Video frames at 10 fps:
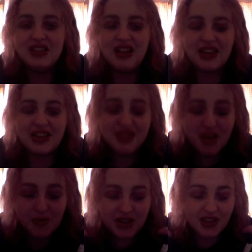Okay, so
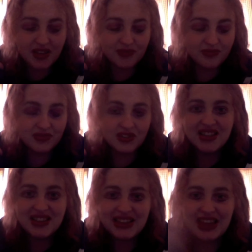I'm gonna
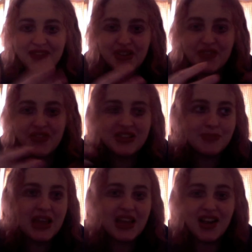get rid of this
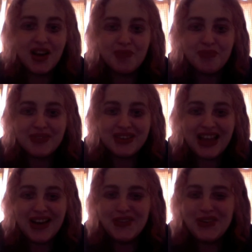makeup
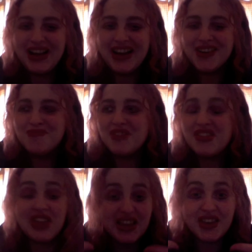now.
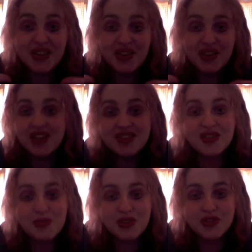Thank you guys so
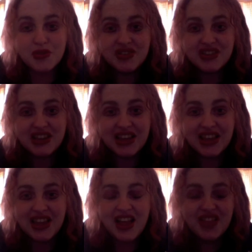much for watching.
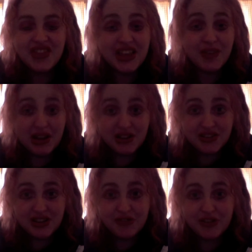Thank you,
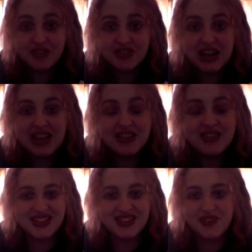Angie, for your
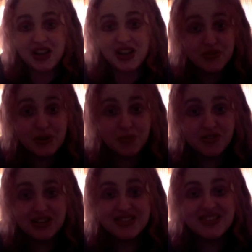challenge. If you guys want any more
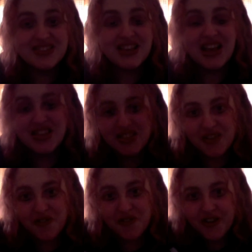challenges,
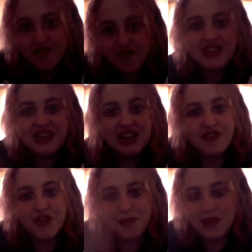then feel free to leave
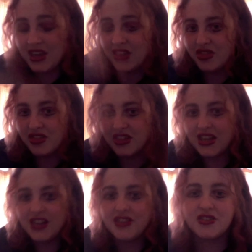them in
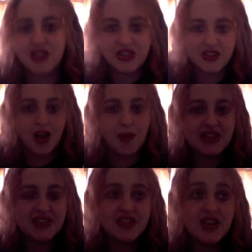the
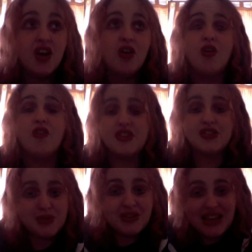comments. Or if you
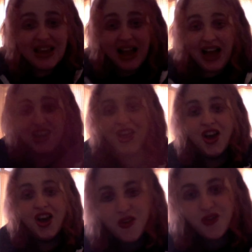just want to say
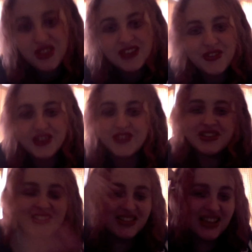hello, then feel free
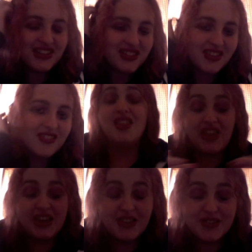to do that too.
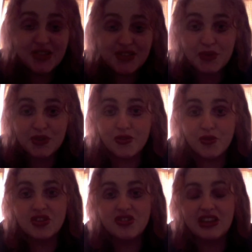Thank you so much for
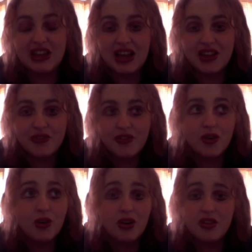watching and for
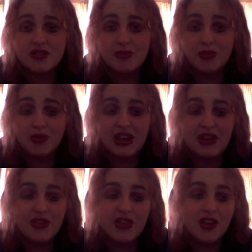all your support,
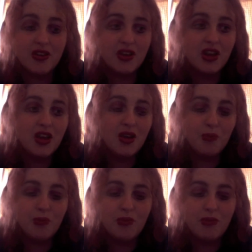even though
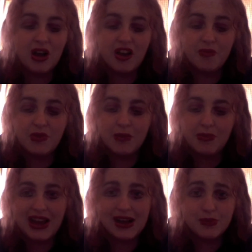I've been a
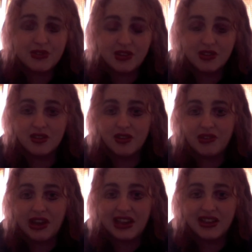bit absent of
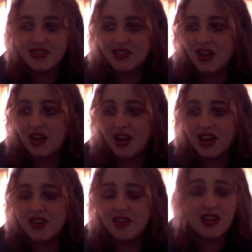late. I
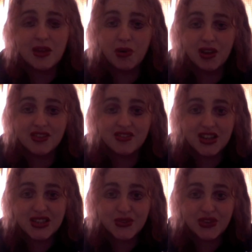can only
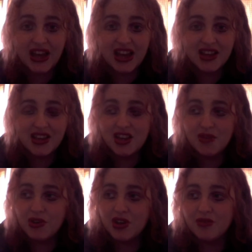apologise for that,
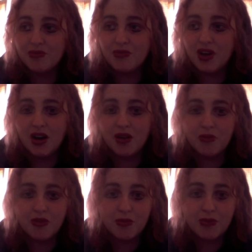but our
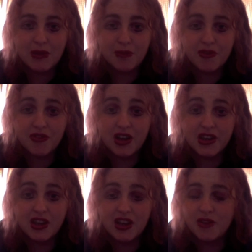broadband
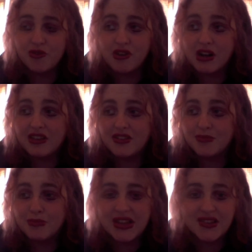provider have really
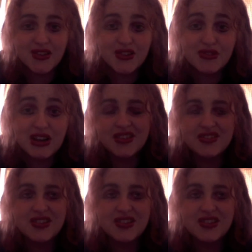just messed us around.